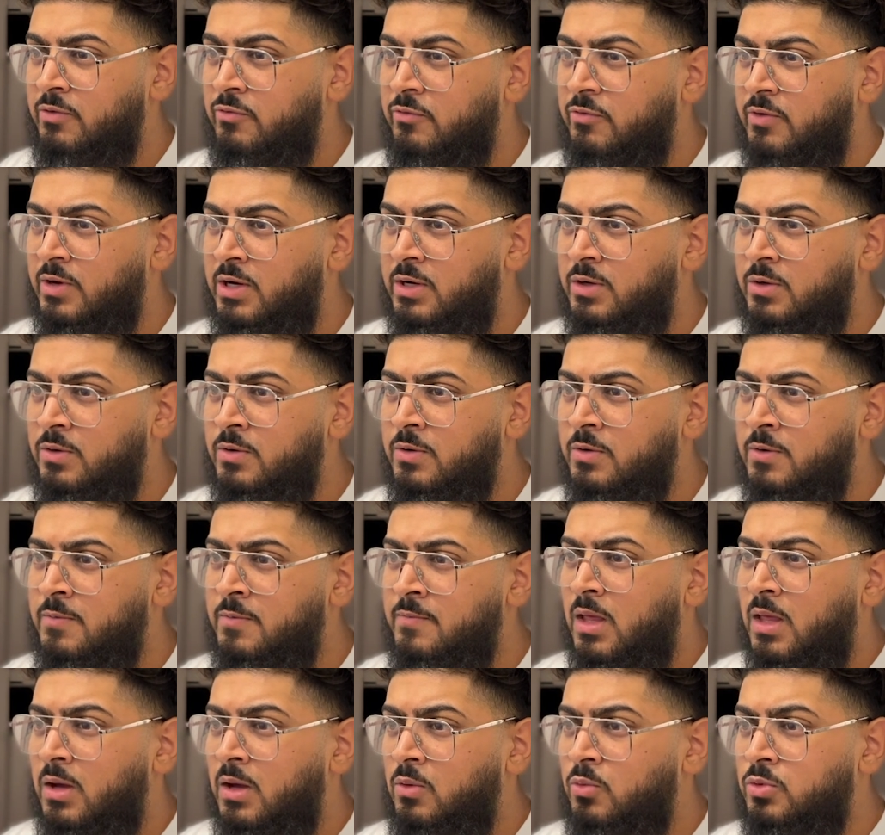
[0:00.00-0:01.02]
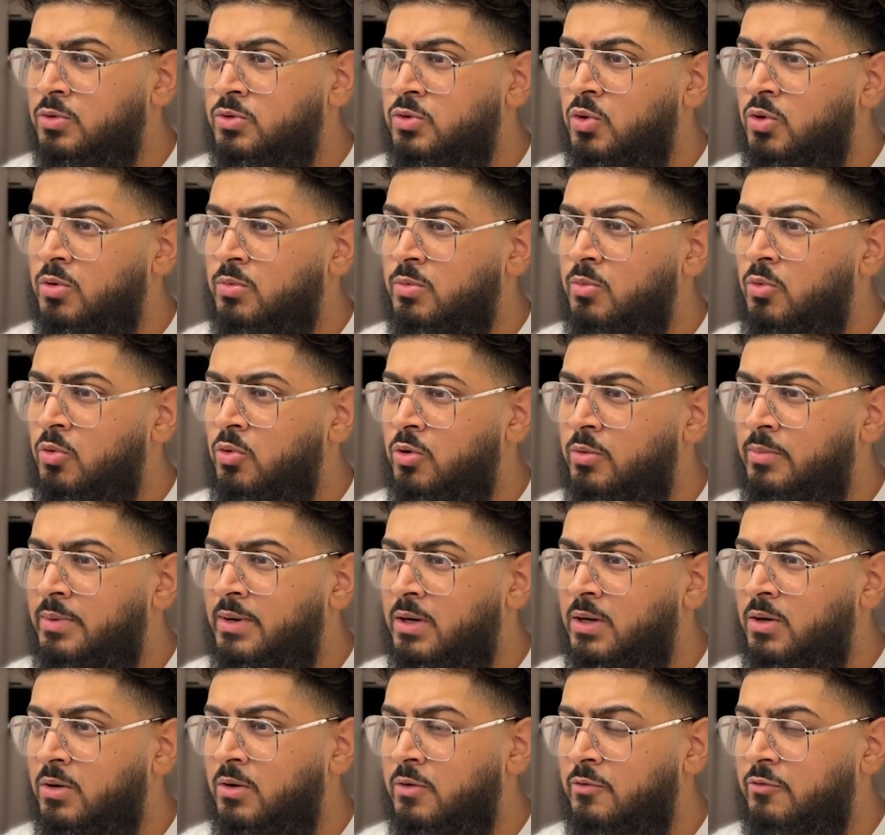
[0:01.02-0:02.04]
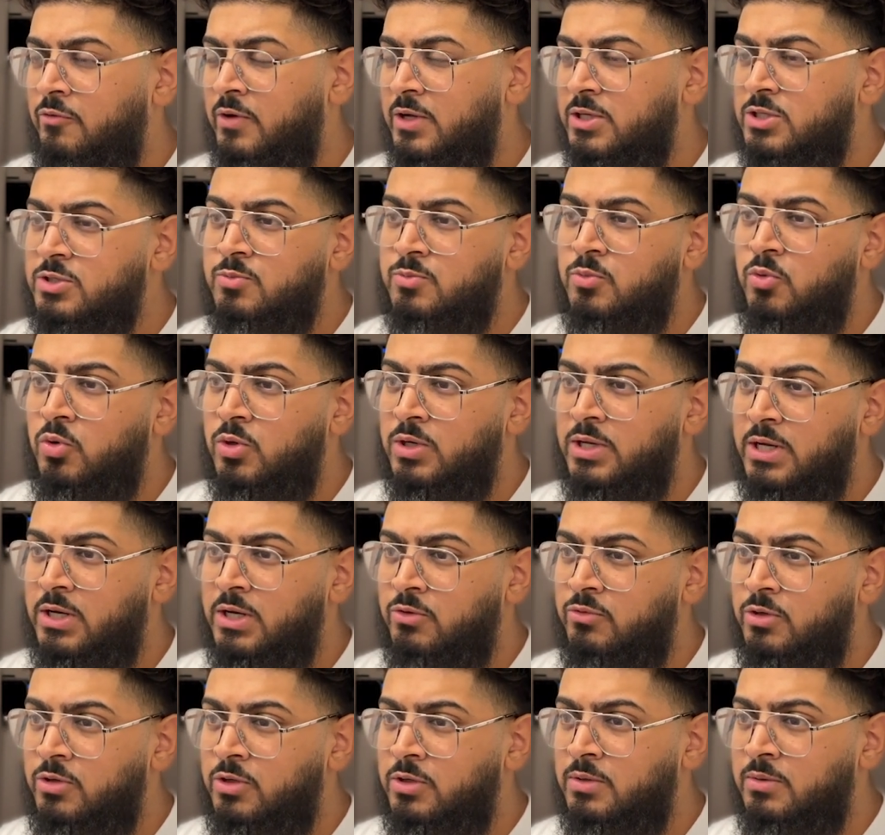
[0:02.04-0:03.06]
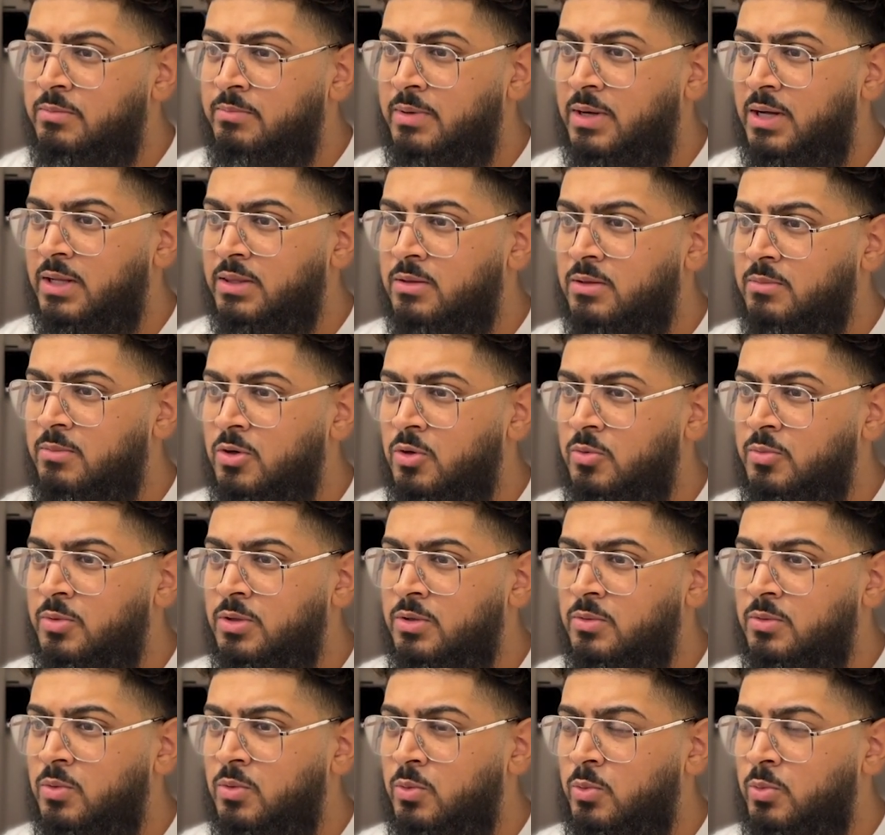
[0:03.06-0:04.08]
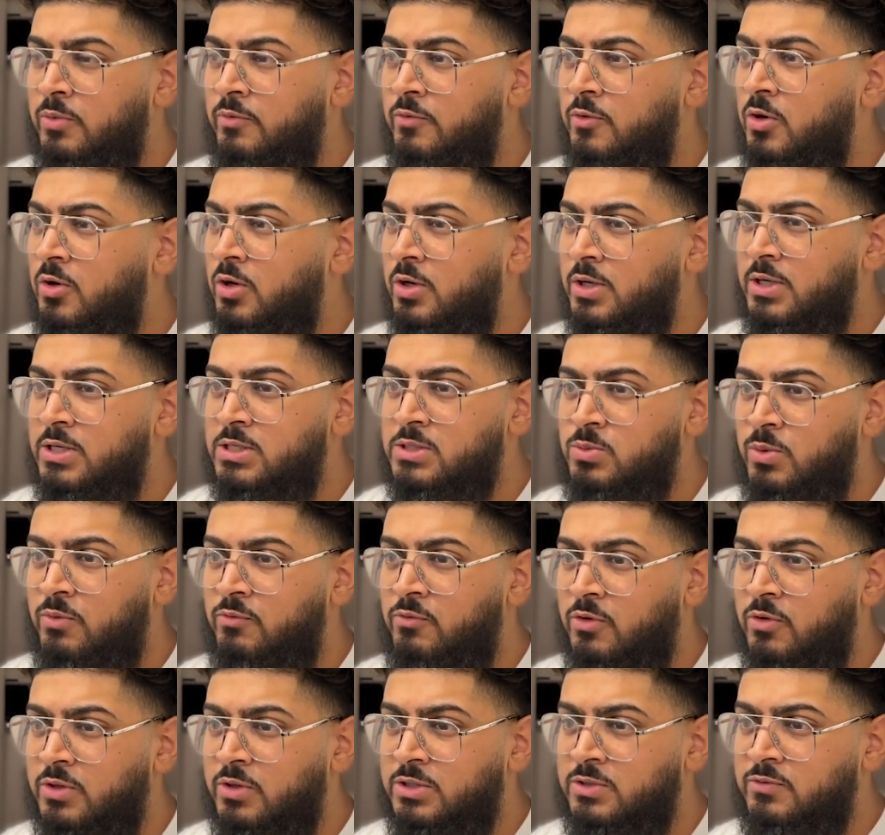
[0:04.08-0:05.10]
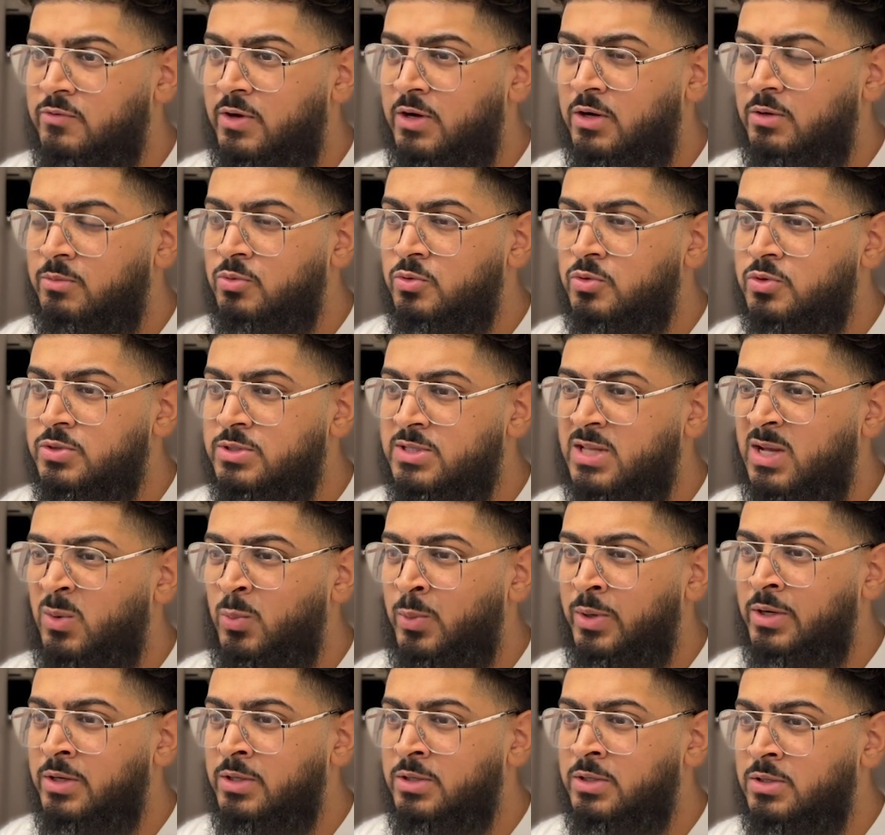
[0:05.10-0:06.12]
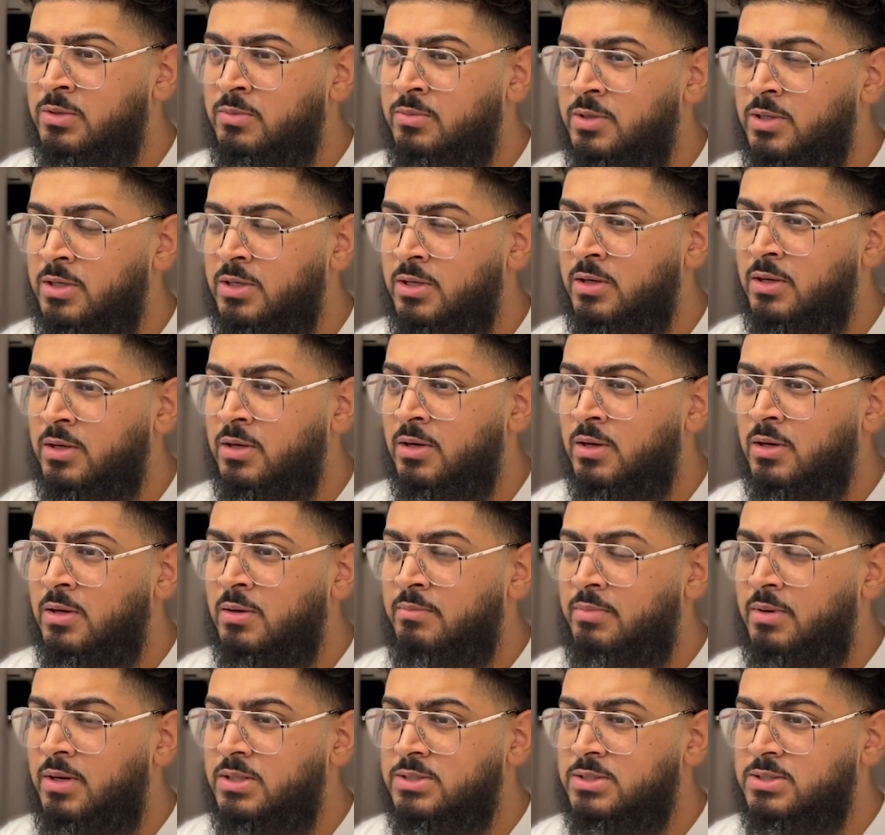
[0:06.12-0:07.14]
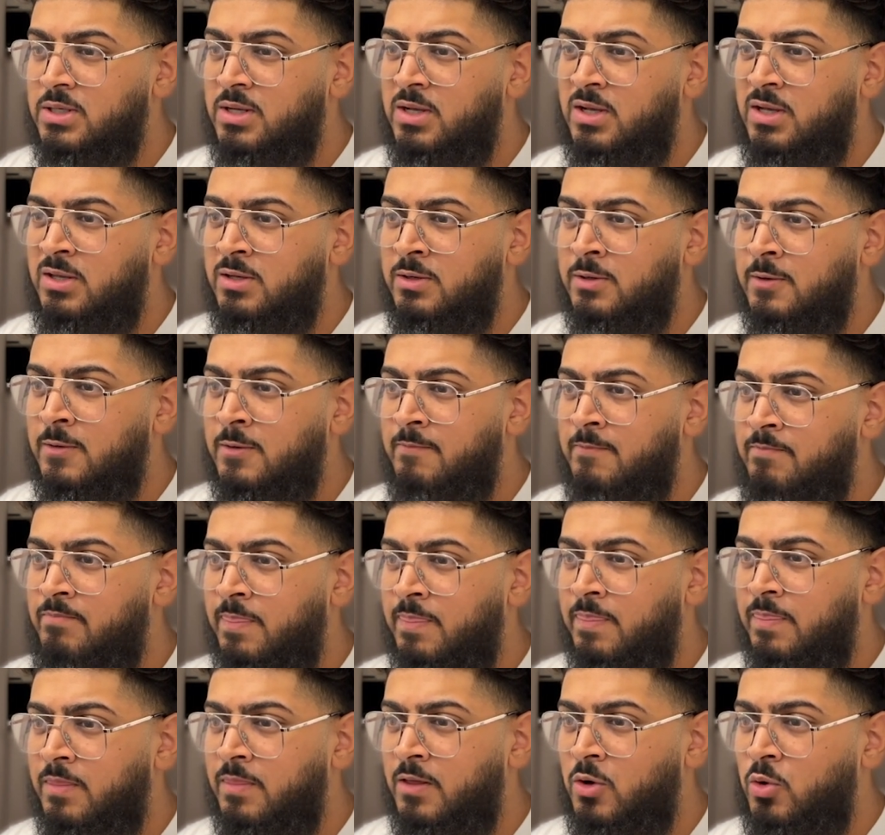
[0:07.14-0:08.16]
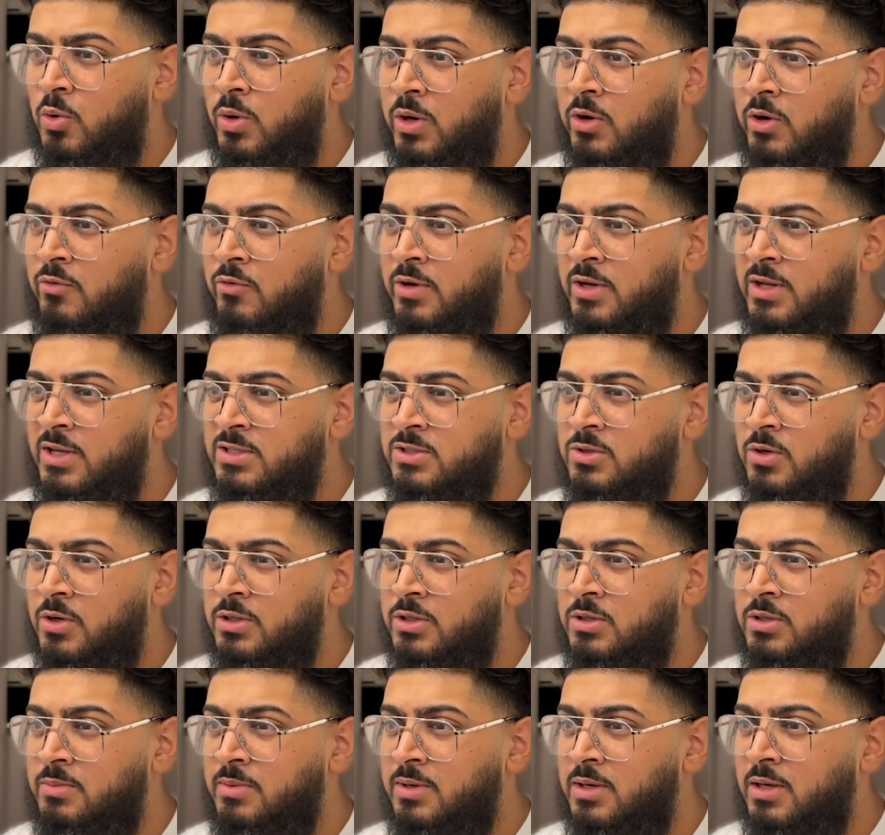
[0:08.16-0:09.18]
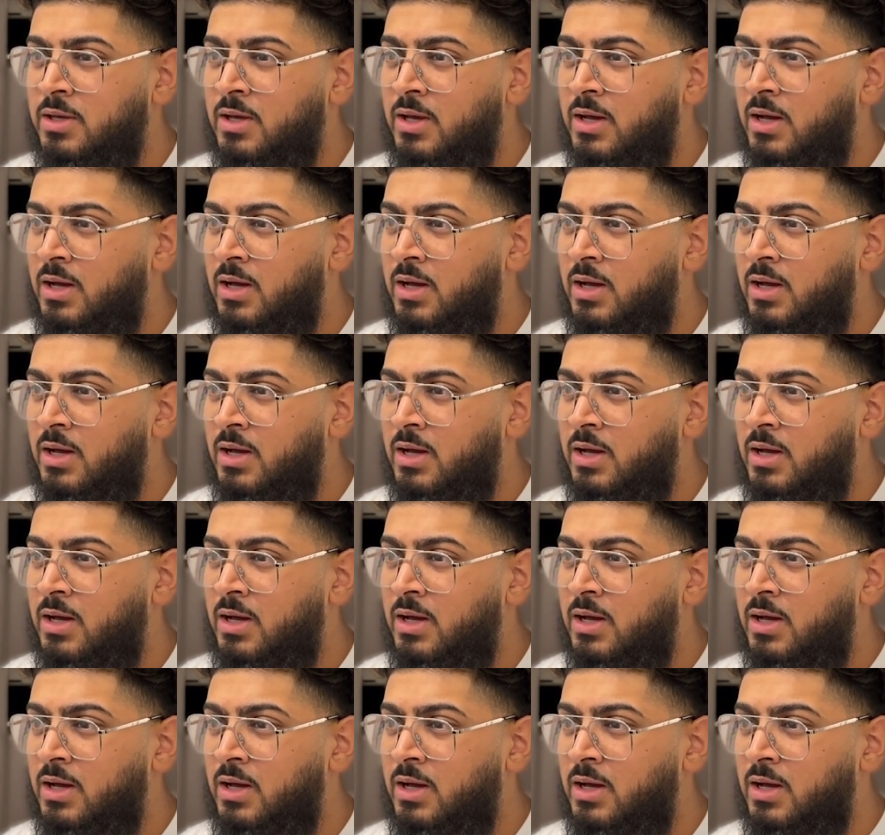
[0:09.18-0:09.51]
file. We'll talk more about fetch more later on, but at the moment what we've got is we've got these variables that we're going to be passing in. The query is going to be